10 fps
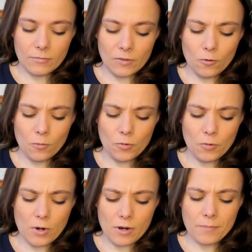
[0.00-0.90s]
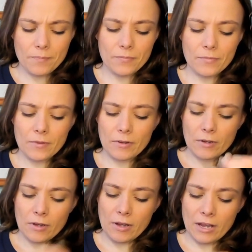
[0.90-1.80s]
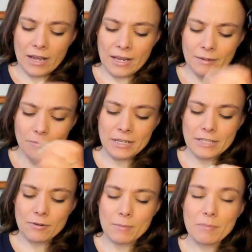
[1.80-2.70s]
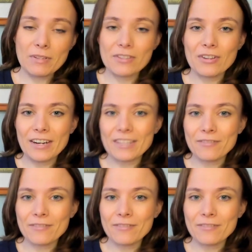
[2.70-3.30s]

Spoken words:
Hope you are, and please remember to like the